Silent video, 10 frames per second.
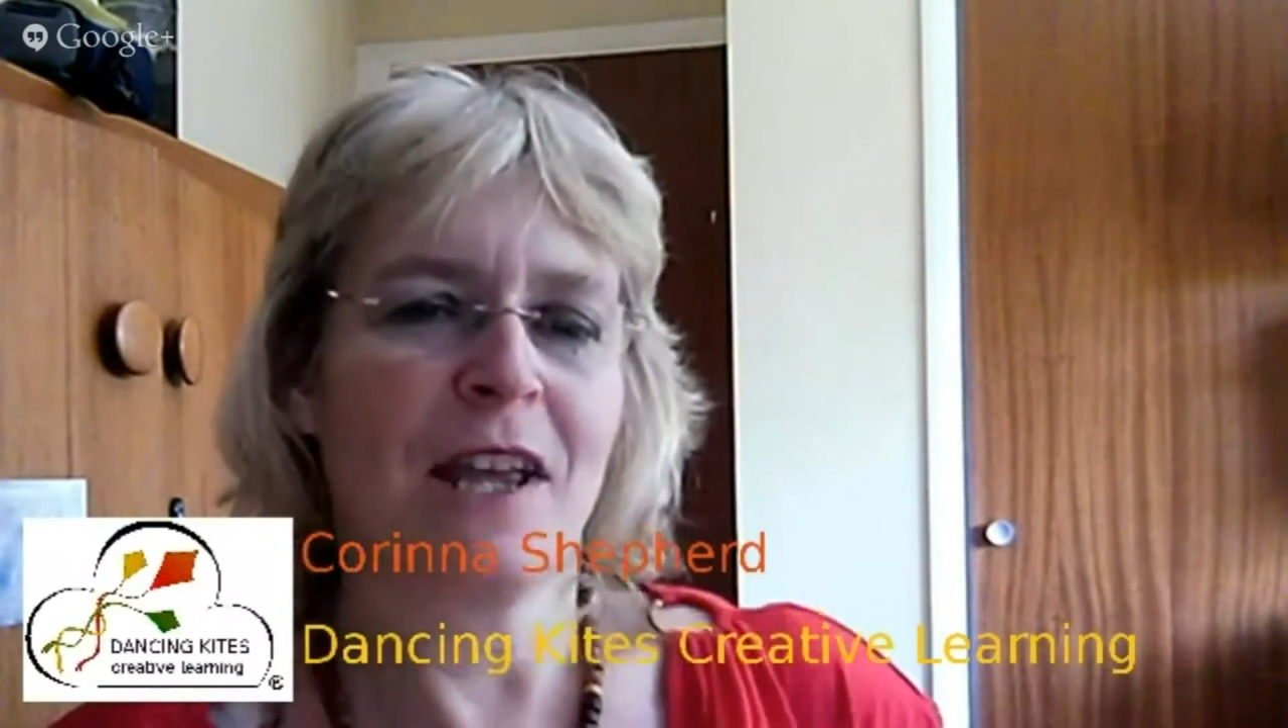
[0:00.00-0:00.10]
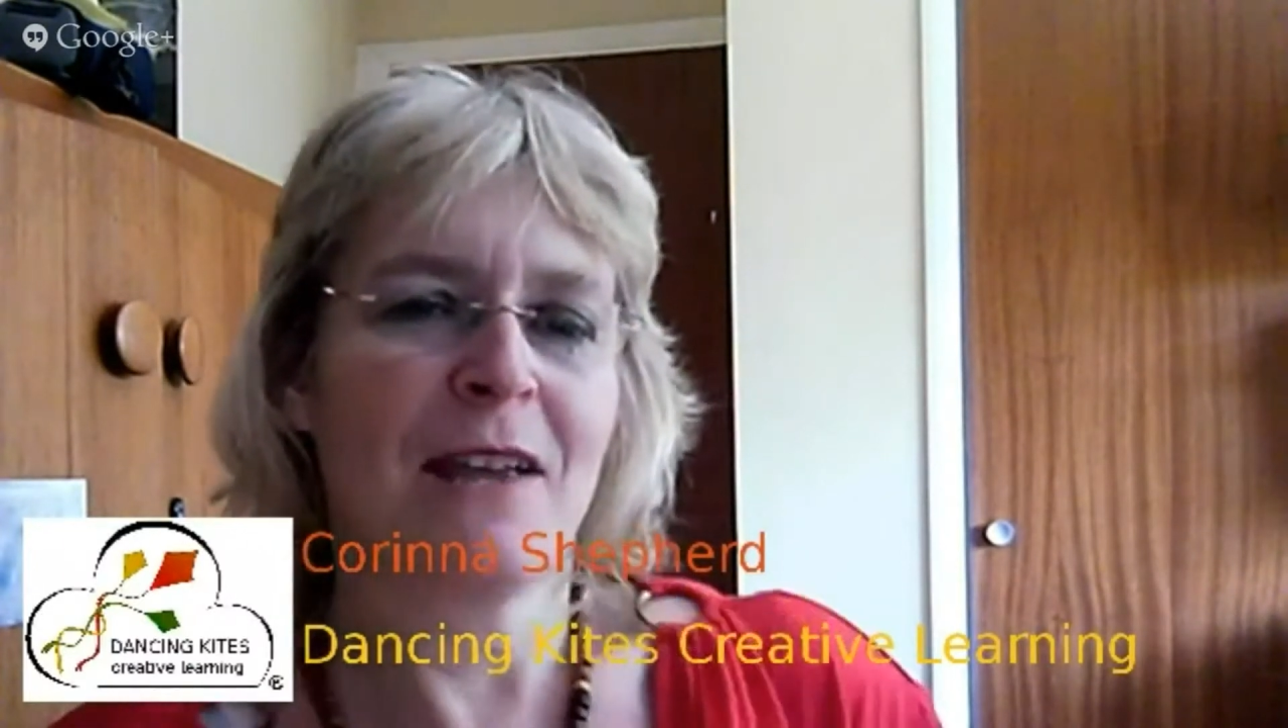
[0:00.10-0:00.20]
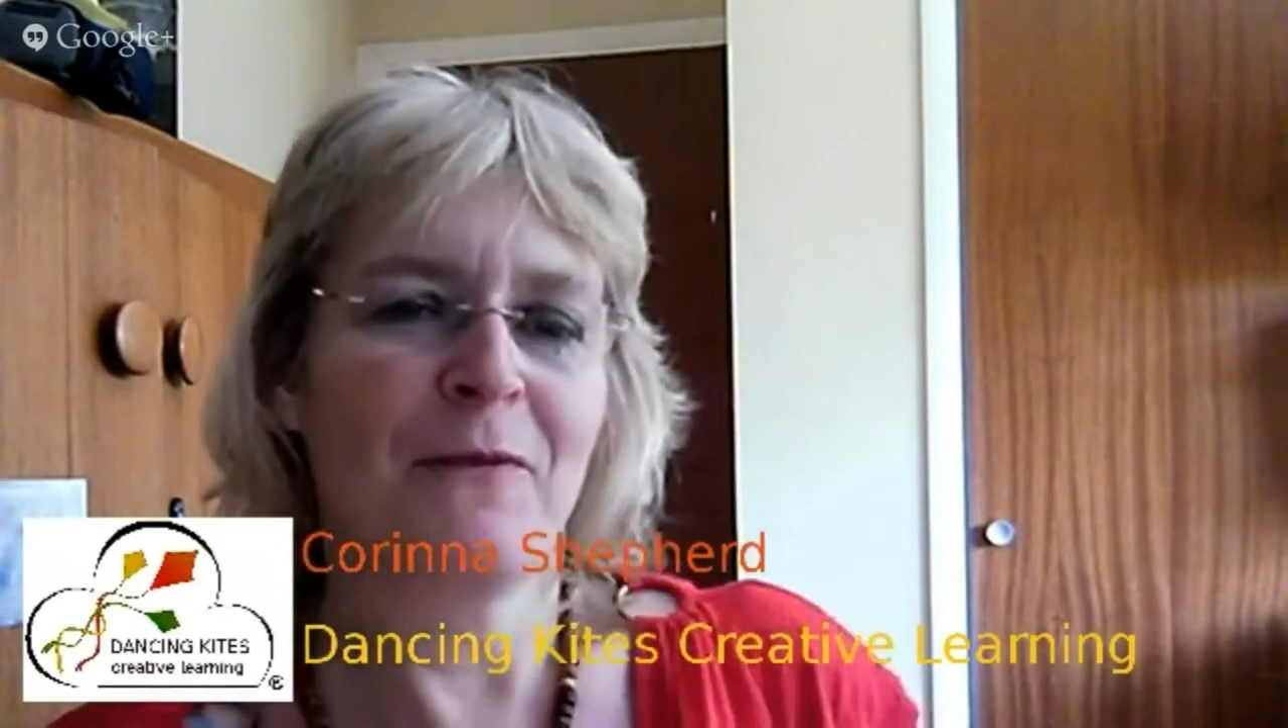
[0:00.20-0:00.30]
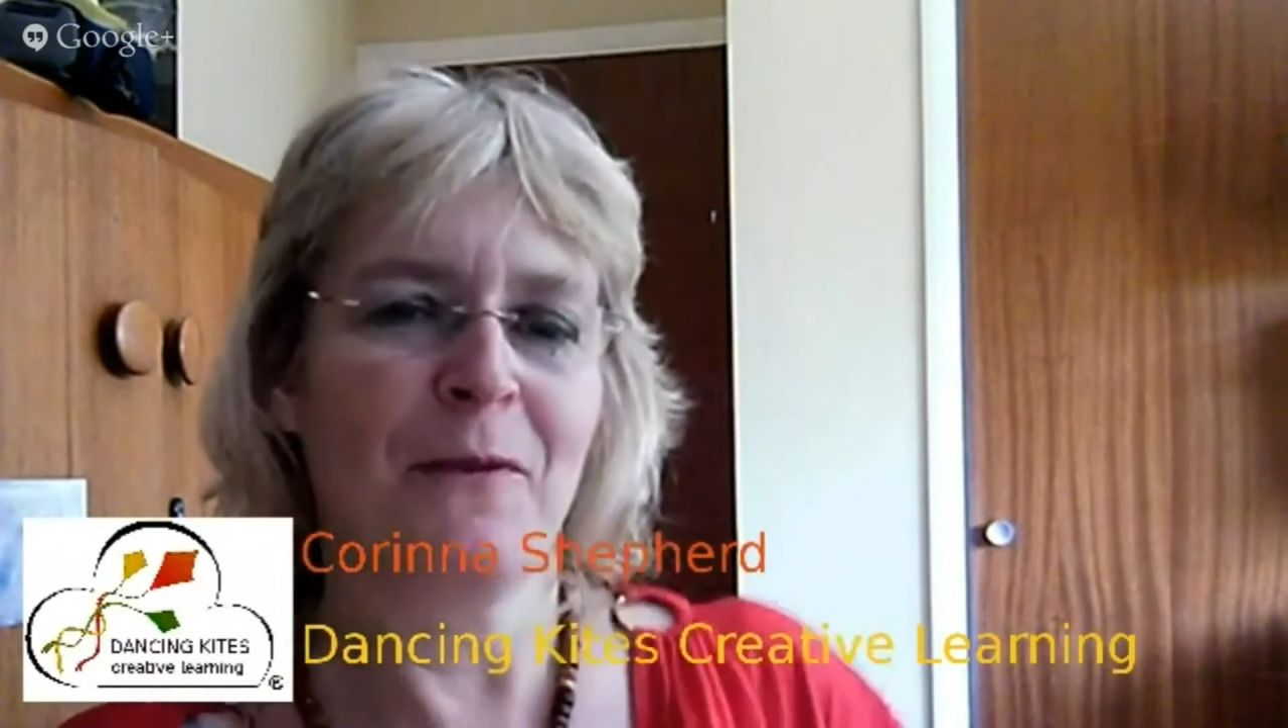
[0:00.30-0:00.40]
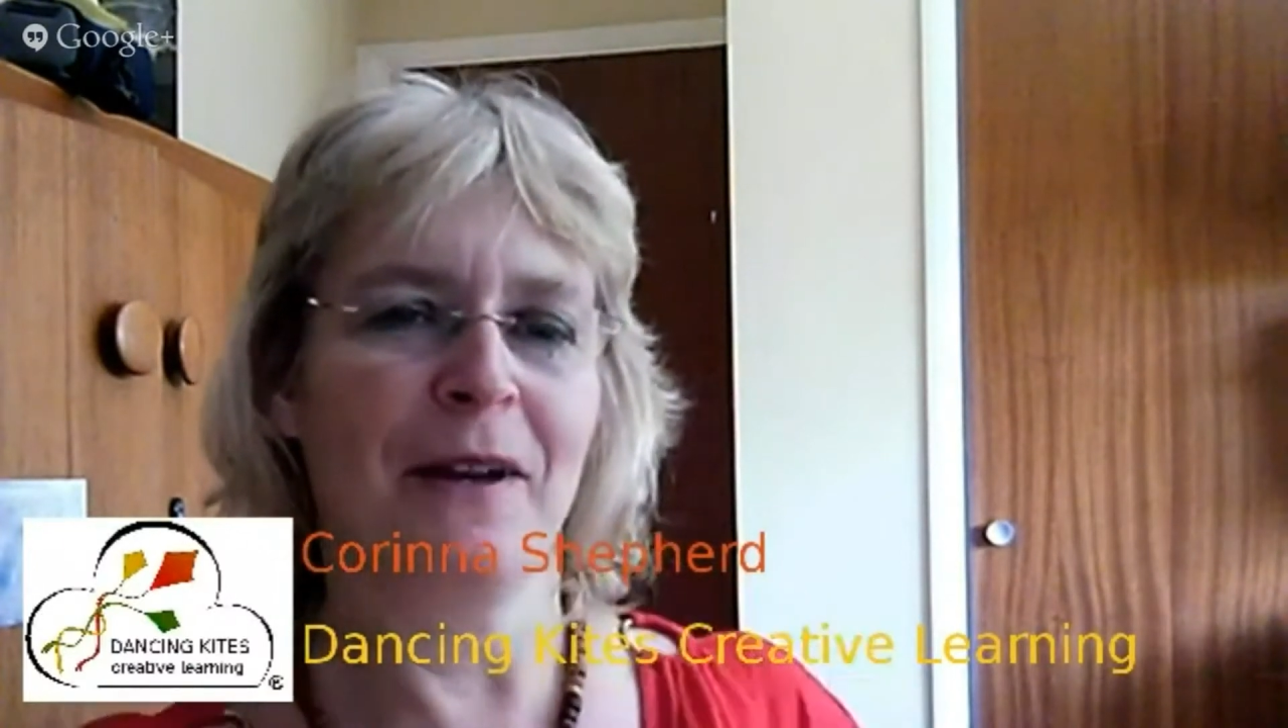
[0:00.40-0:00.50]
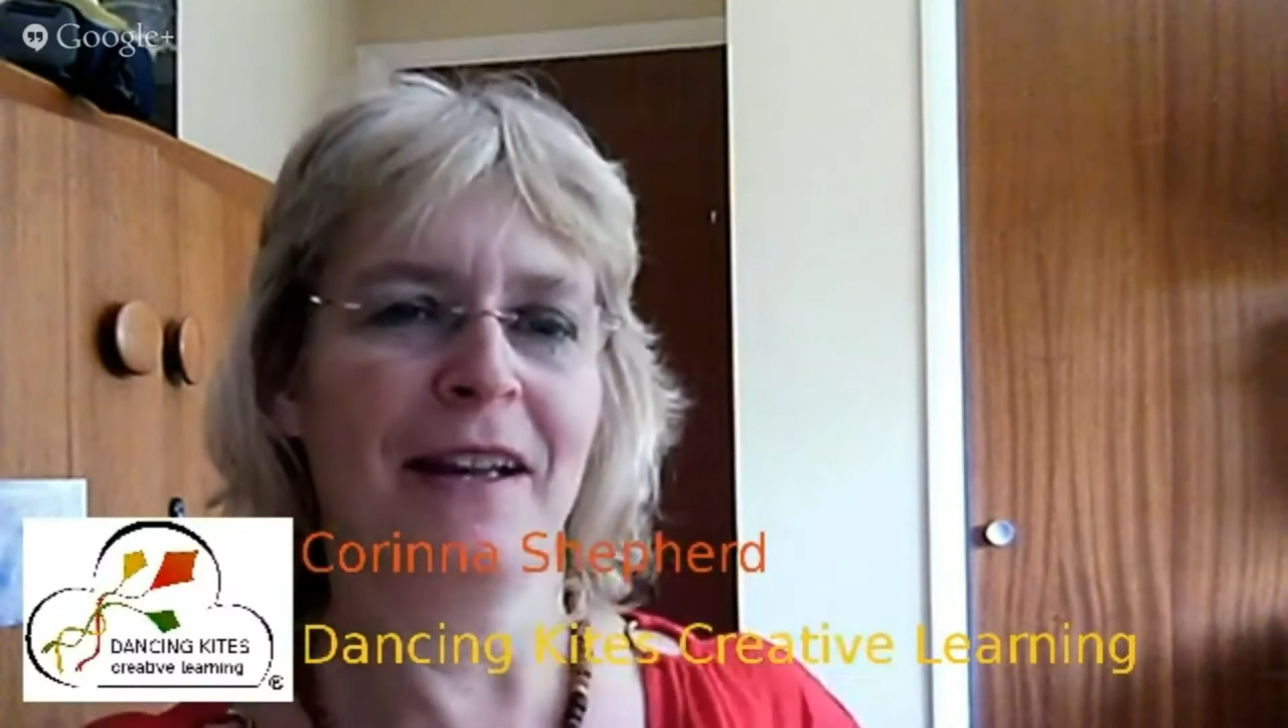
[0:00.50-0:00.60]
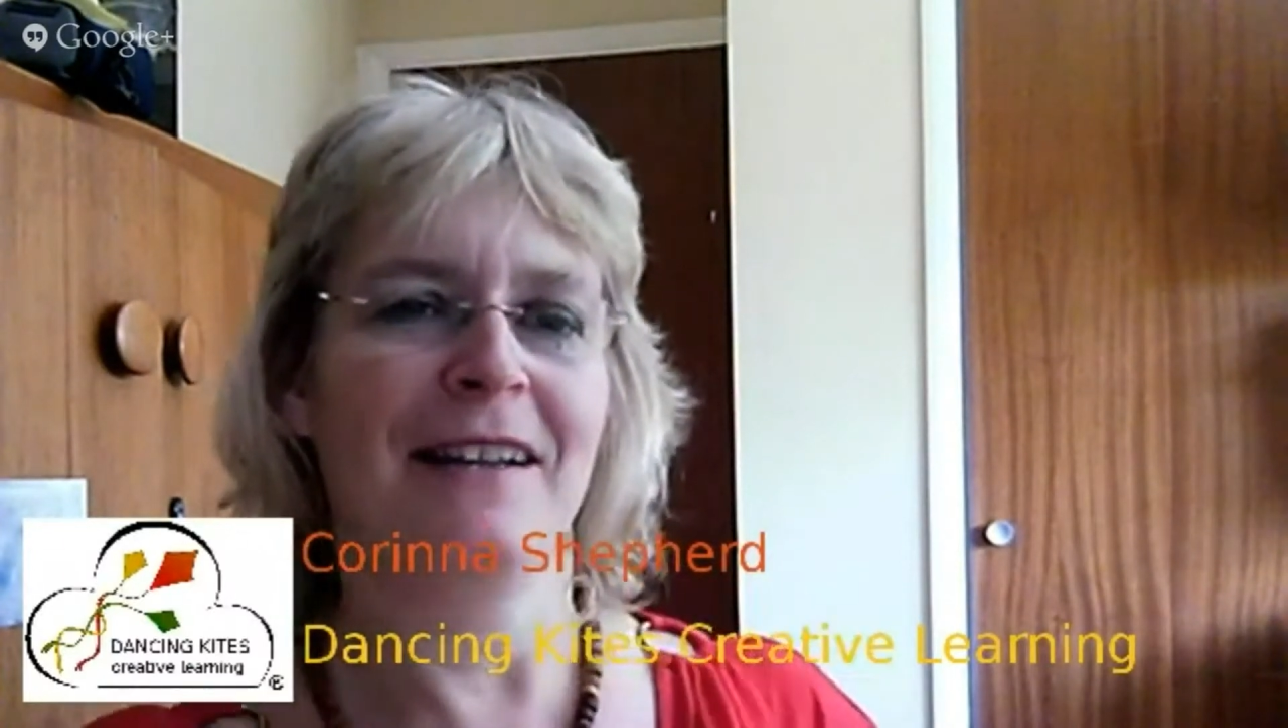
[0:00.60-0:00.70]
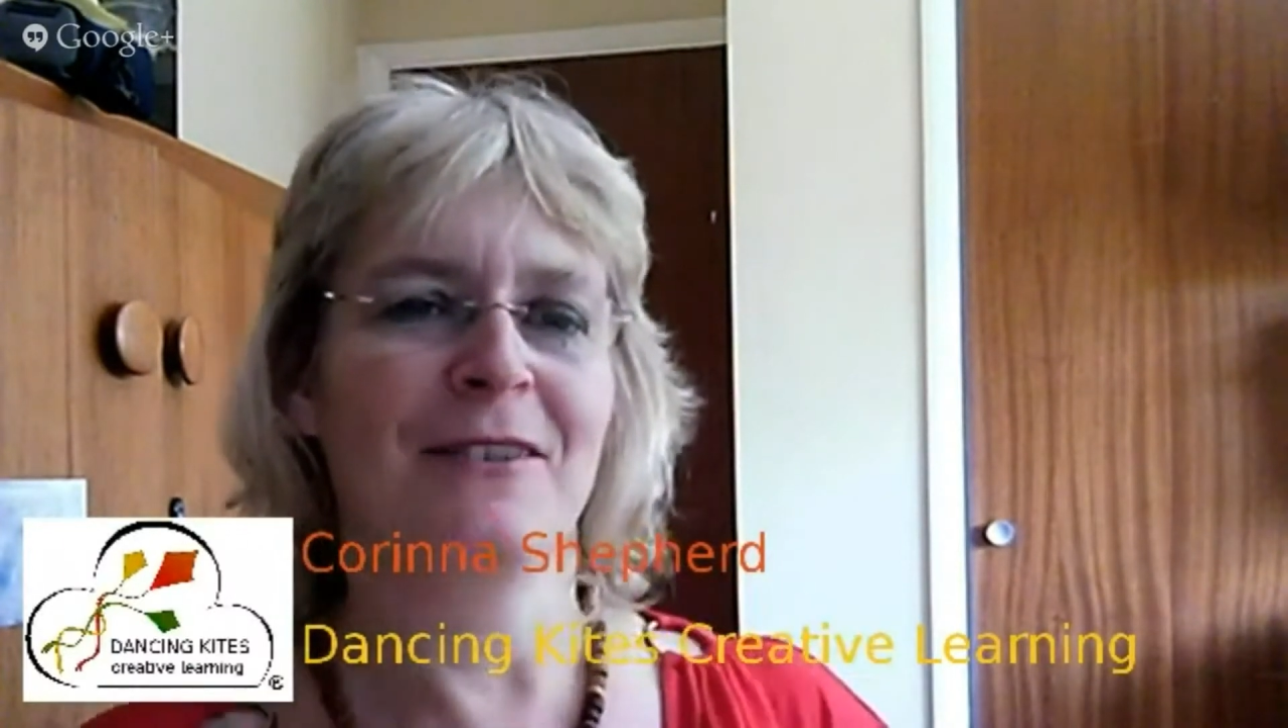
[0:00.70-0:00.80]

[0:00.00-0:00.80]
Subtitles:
everywhere,